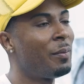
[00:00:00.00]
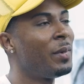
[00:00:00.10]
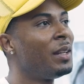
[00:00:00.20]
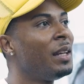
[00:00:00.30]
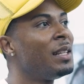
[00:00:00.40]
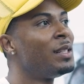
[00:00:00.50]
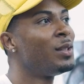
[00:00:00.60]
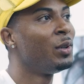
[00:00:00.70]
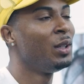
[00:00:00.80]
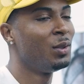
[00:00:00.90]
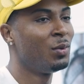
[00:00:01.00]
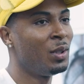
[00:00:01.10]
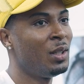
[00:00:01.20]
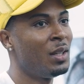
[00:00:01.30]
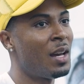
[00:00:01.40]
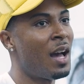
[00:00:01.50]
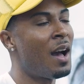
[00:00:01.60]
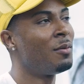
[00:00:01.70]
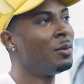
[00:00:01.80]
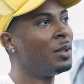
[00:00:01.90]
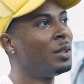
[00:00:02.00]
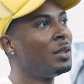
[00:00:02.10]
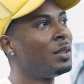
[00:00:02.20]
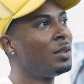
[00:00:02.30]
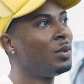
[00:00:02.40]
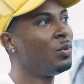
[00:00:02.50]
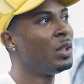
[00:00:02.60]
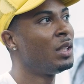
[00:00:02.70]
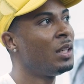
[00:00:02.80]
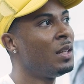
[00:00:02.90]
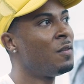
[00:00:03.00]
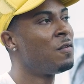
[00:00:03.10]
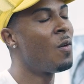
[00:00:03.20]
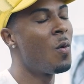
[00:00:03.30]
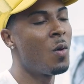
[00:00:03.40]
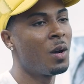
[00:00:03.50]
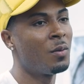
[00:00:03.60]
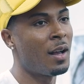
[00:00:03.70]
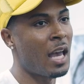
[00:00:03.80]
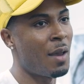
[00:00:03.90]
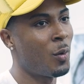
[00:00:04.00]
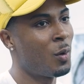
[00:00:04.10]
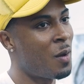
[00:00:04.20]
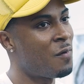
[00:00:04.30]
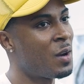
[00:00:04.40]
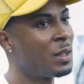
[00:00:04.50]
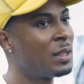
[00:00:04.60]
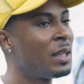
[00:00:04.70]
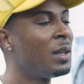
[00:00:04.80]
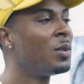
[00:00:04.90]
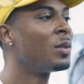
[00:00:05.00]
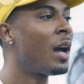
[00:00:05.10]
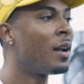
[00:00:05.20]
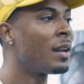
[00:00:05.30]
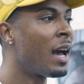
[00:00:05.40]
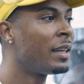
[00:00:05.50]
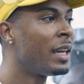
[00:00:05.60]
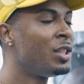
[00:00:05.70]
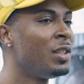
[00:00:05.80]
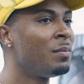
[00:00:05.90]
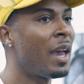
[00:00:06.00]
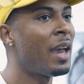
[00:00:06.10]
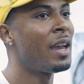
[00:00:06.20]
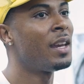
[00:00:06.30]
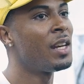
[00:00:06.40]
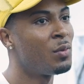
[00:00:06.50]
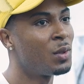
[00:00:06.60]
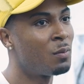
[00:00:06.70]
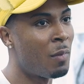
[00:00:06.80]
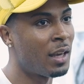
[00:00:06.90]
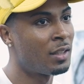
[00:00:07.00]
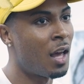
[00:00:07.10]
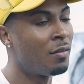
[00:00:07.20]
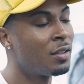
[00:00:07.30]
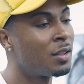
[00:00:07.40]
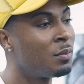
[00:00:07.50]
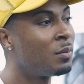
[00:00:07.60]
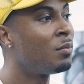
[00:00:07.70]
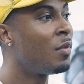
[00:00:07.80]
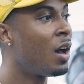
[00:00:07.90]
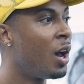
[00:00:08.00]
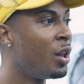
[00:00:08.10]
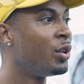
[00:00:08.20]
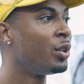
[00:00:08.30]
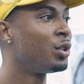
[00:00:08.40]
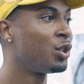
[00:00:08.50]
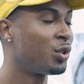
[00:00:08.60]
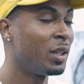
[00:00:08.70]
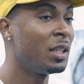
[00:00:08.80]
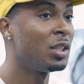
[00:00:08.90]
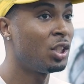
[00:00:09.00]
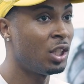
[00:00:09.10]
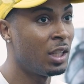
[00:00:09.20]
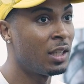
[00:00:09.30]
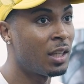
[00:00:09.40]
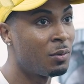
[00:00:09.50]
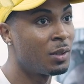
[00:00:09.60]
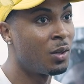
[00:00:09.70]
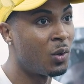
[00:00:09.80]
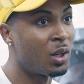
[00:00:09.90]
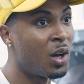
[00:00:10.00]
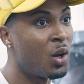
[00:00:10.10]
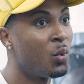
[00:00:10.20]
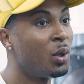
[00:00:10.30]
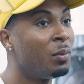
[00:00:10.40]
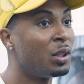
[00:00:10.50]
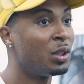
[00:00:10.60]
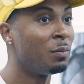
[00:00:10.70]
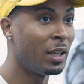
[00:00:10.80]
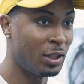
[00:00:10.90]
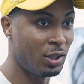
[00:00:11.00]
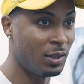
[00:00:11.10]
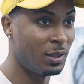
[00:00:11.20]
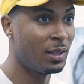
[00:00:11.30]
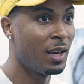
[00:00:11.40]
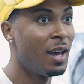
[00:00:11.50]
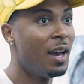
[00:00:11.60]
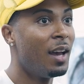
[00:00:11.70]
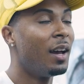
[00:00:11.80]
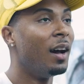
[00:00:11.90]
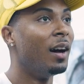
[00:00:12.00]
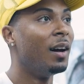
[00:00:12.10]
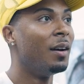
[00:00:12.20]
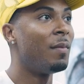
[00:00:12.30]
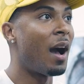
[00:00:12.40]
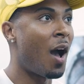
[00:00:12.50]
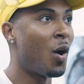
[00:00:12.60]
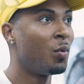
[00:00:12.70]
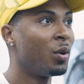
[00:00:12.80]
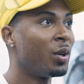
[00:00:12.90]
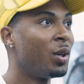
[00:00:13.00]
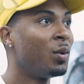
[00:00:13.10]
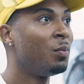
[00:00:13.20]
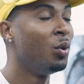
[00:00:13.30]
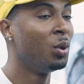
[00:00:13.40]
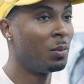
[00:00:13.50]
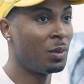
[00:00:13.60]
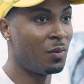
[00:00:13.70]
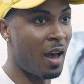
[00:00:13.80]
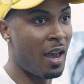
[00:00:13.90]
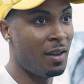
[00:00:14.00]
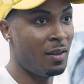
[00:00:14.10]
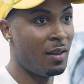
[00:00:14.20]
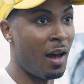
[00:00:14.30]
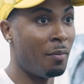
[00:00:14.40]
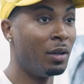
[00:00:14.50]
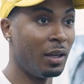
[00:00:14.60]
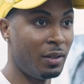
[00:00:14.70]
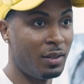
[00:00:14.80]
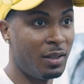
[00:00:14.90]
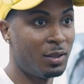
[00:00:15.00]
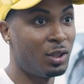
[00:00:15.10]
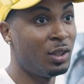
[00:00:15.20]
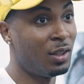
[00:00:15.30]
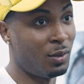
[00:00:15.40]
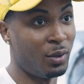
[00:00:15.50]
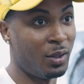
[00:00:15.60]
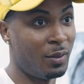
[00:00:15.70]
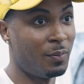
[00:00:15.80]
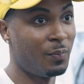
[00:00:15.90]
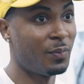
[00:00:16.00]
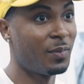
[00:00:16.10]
rapping in 2020. I was 24. I came out with my first single called I Guess She Mad, and it was based off some other street shit that was going on with a bunch of bitches. My homegirl pulled up to fight a Blood. She's a Crip.